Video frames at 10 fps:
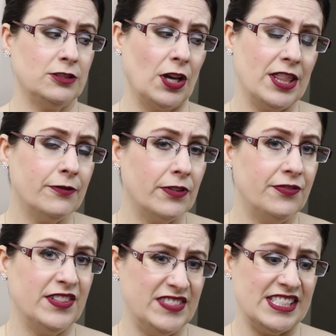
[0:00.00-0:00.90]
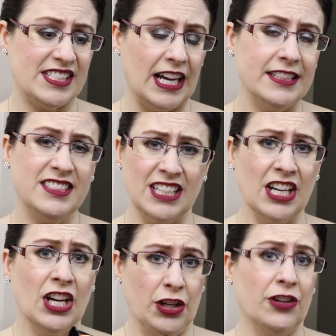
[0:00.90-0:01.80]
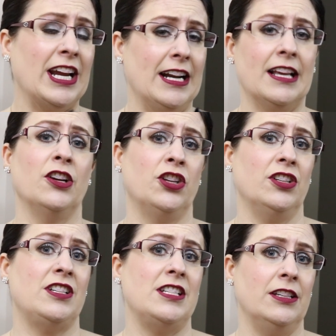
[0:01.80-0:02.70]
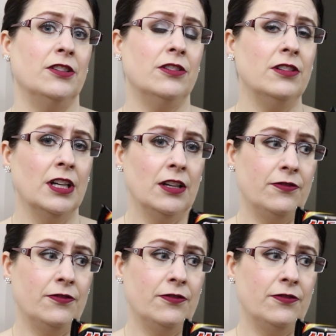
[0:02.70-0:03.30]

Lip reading: So I think for 50 cents, you're getting a good deal